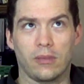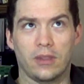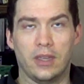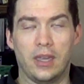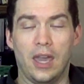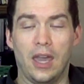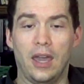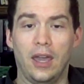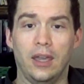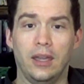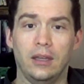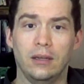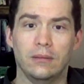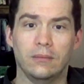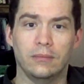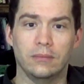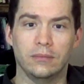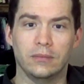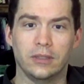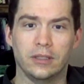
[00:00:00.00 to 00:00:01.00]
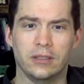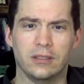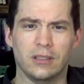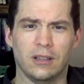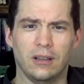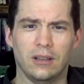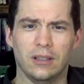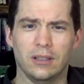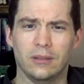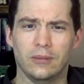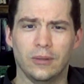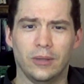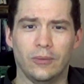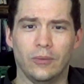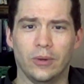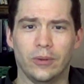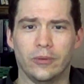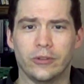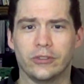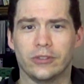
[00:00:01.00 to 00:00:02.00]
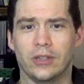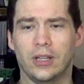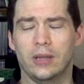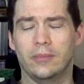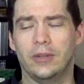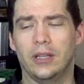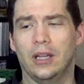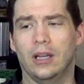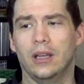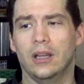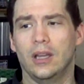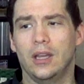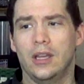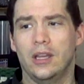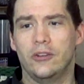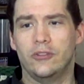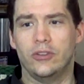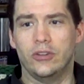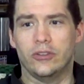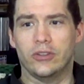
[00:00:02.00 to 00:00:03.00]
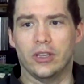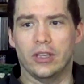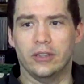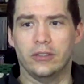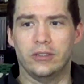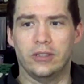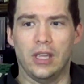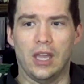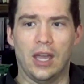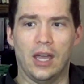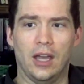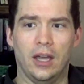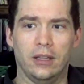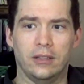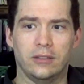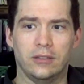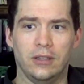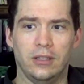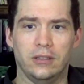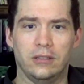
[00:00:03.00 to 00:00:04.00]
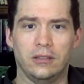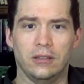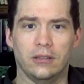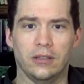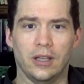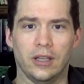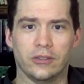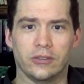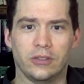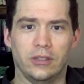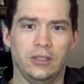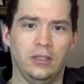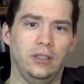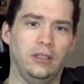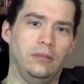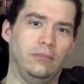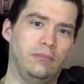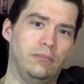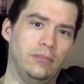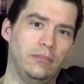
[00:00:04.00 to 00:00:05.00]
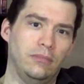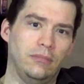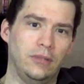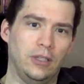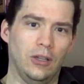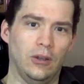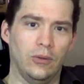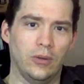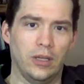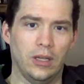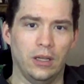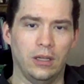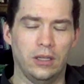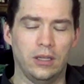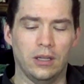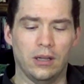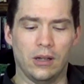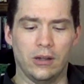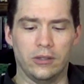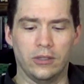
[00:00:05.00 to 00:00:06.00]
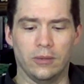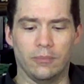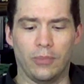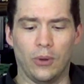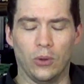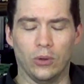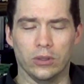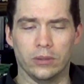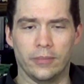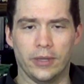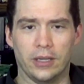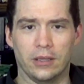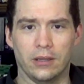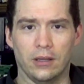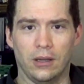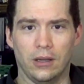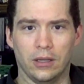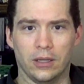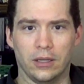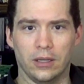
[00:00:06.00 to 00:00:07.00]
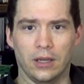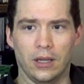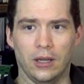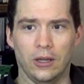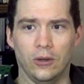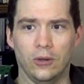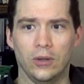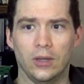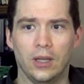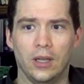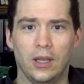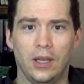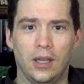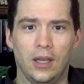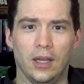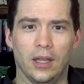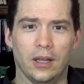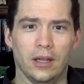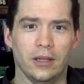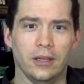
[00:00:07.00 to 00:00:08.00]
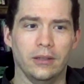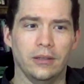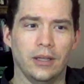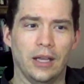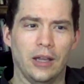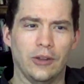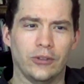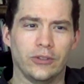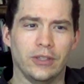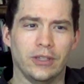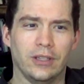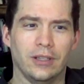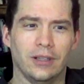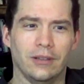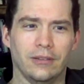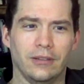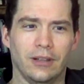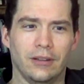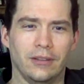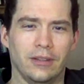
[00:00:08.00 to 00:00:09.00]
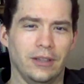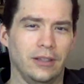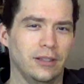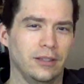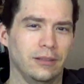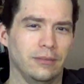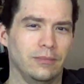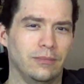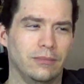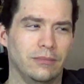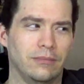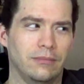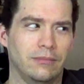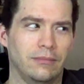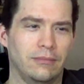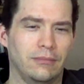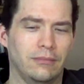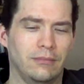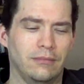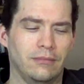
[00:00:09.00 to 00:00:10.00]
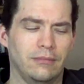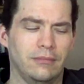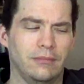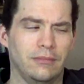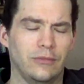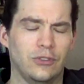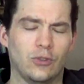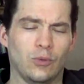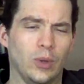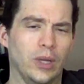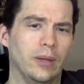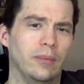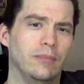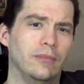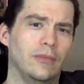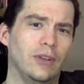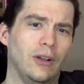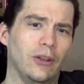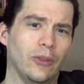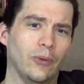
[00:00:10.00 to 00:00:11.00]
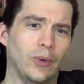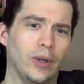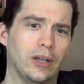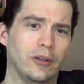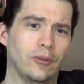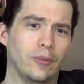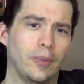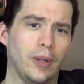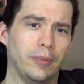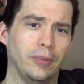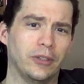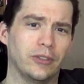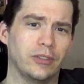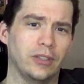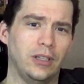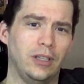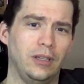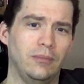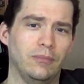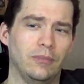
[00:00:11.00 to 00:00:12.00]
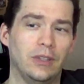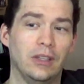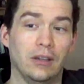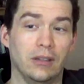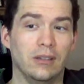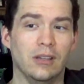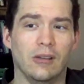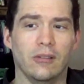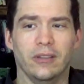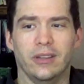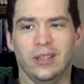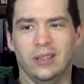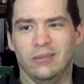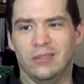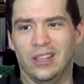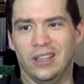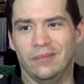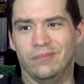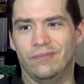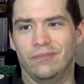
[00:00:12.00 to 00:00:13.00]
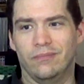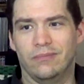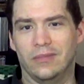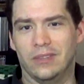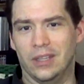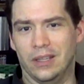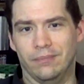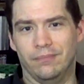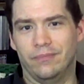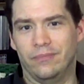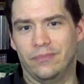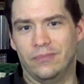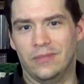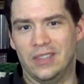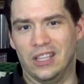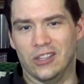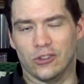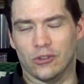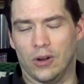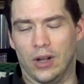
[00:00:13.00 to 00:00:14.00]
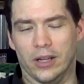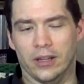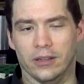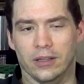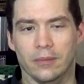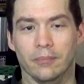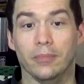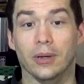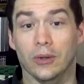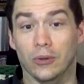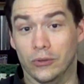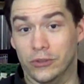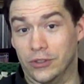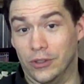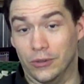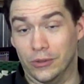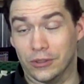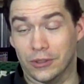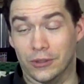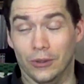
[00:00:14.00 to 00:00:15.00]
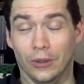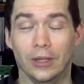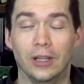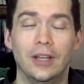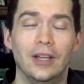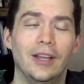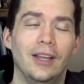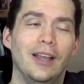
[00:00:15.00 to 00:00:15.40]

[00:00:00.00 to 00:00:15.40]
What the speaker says: Katara, what was her name? Yeah. She says, yeah, it's your destiny. You know, get on your polar bear dog and go. And I was thinking, are they going to swim all the way to Republic City? No, they hitch a ride on a boat, so it's cool.